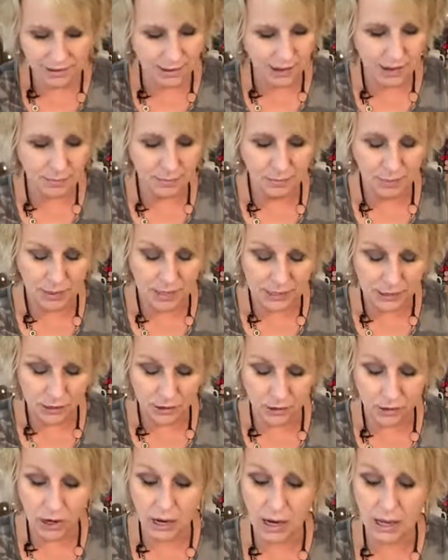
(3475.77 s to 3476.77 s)
God bless
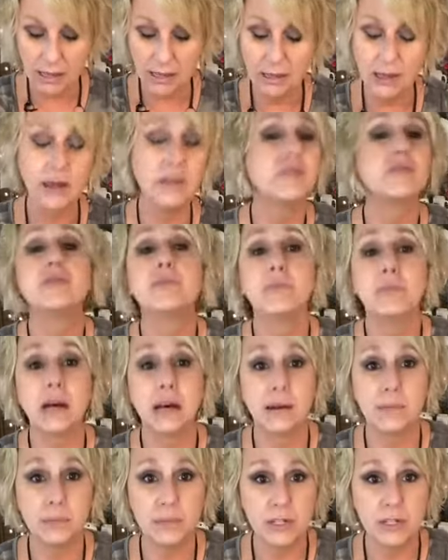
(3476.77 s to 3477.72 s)
her. I loved my